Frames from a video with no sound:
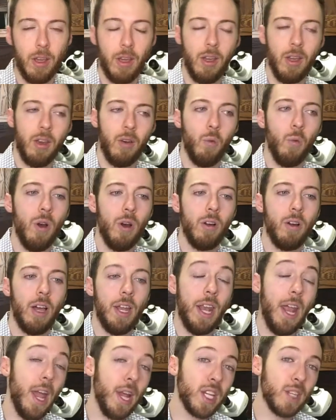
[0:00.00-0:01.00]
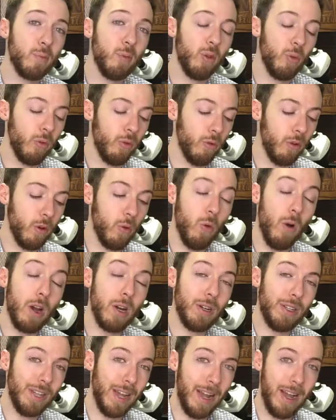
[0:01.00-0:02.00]
Well, an expert would require
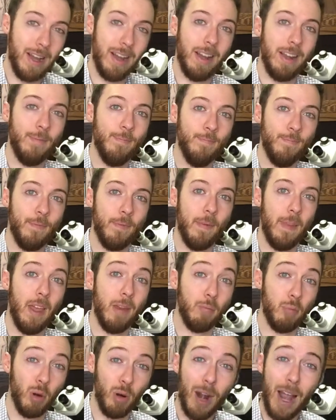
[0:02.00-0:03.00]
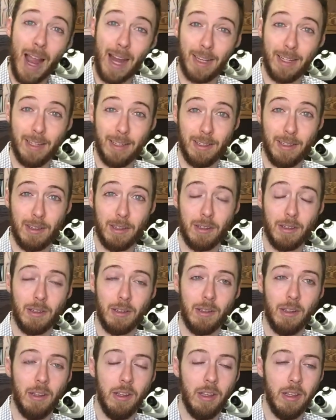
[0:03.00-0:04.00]
time and practice.
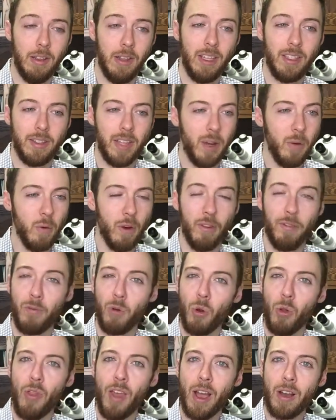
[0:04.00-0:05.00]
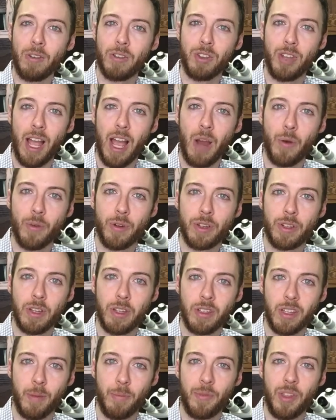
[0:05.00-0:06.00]
They say, 4,000 hours at
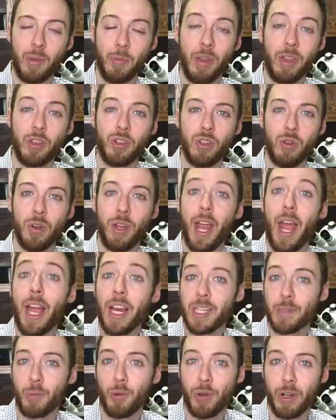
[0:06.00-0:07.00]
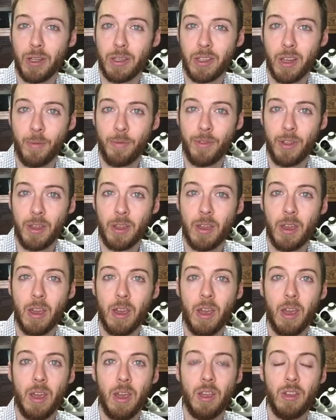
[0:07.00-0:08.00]
something makes you an expert at something.
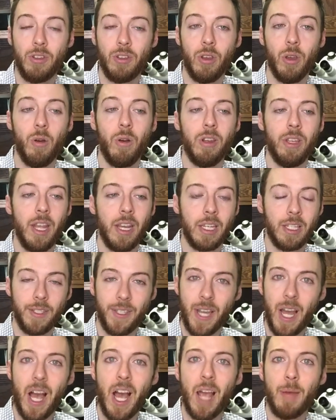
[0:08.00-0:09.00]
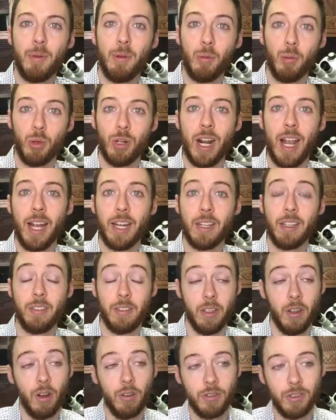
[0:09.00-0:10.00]
So it takes time and
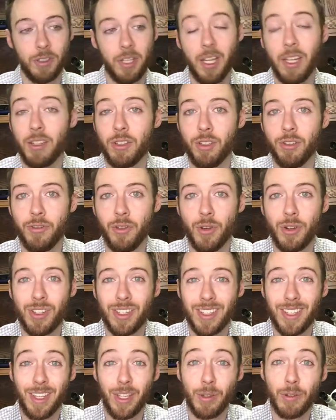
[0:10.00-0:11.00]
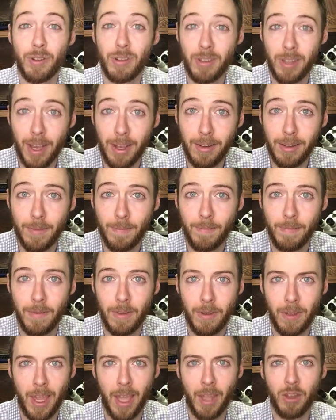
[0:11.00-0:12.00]
practice. It also takes diverse skill set.
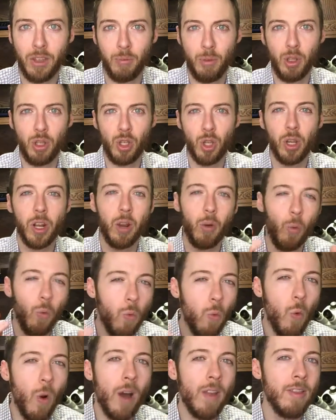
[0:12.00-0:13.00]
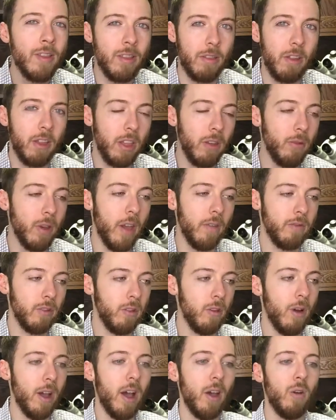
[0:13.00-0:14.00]
You can't just be good at one thing. You have to
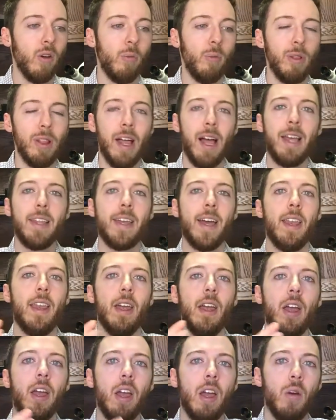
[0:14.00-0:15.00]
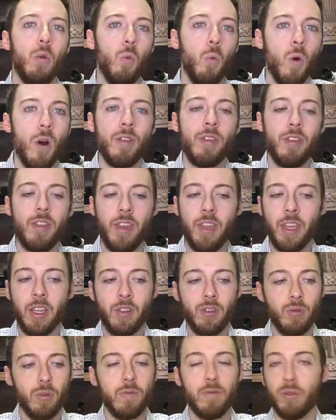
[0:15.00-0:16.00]
know how to apply that one thing
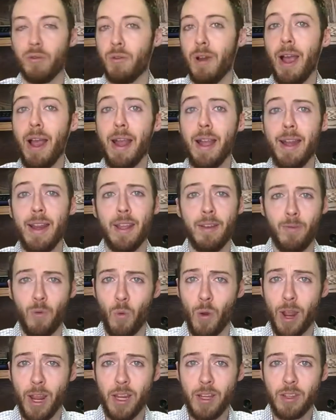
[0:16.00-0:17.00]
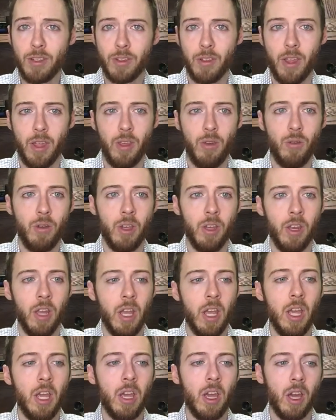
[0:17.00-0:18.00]
into a variety of ways so that you can
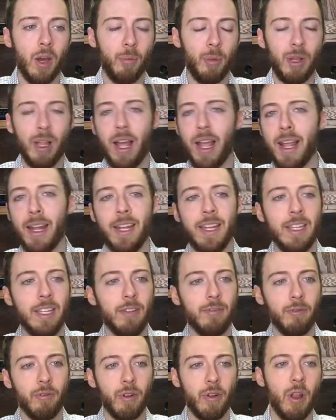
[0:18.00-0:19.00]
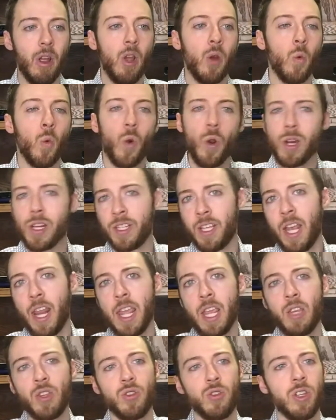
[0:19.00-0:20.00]
apply it in different work
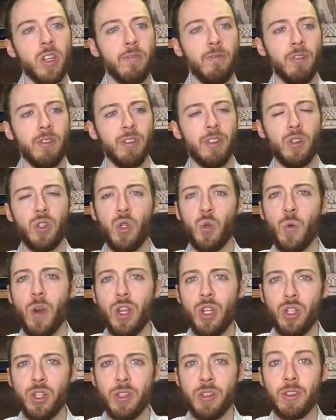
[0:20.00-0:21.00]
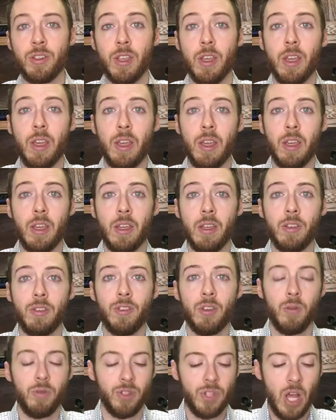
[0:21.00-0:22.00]
settings or different situations.
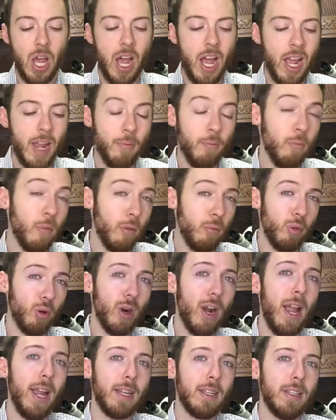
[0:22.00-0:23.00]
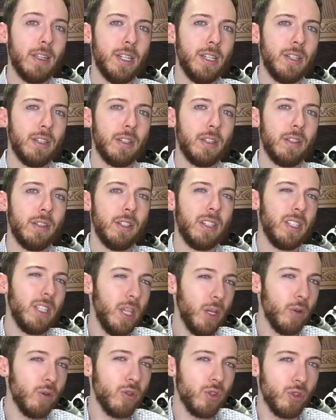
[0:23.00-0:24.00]
So time, practice,
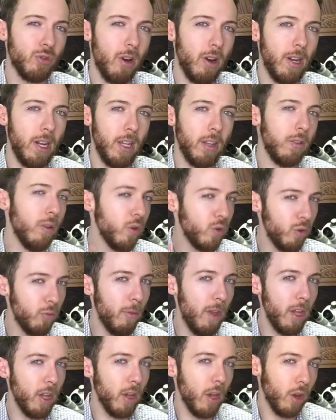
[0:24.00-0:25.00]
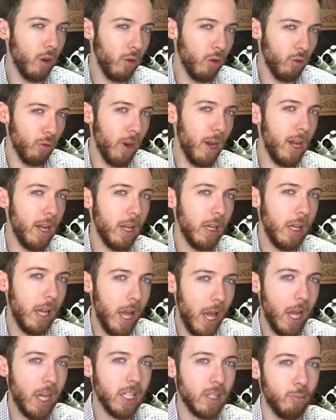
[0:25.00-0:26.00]
skills training, those would make a great
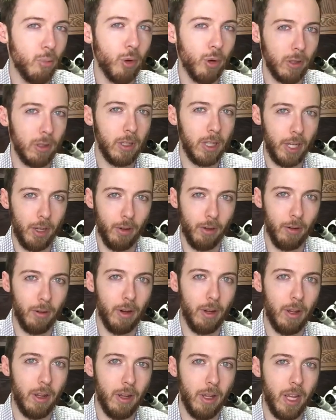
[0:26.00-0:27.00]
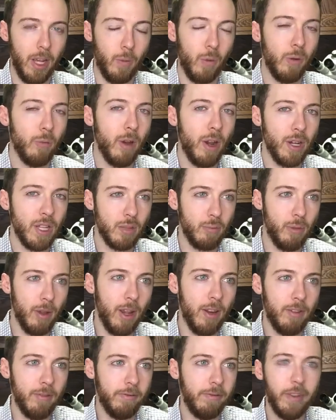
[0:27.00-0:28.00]
expert leader. And we might
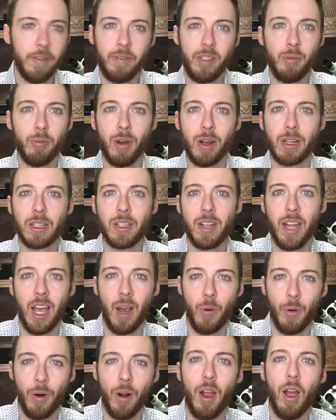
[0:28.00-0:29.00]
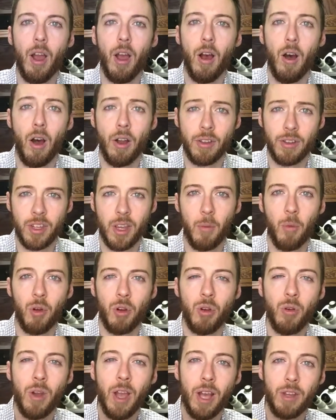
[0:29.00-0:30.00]
spend $50 an hour on someone
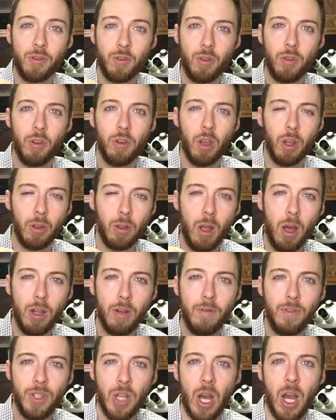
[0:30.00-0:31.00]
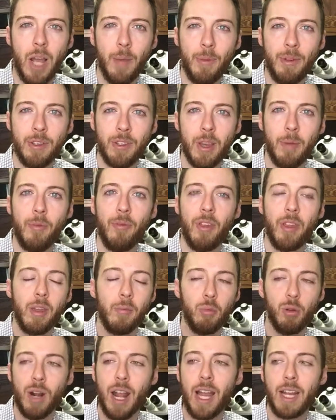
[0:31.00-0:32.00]
who has a lot of time in something,
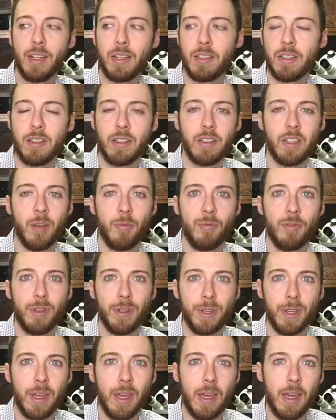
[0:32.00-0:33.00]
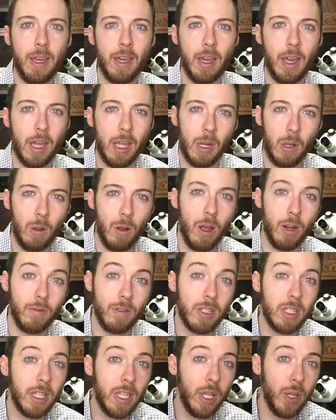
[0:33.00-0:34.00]
practice in something, and a lot of
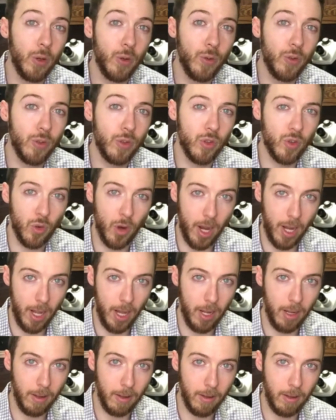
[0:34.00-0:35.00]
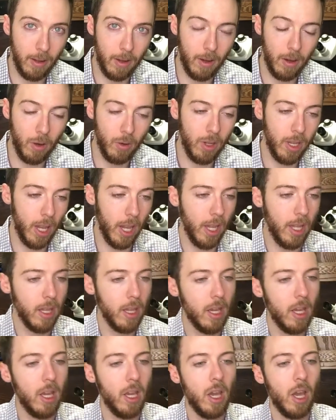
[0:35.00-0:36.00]
skills training. Okay?
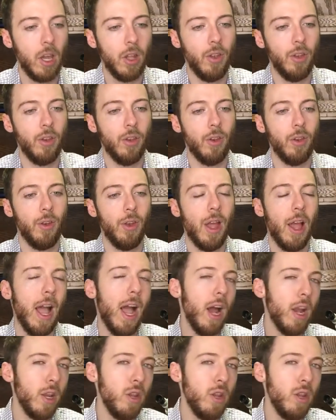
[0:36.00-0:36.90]
Now, how do you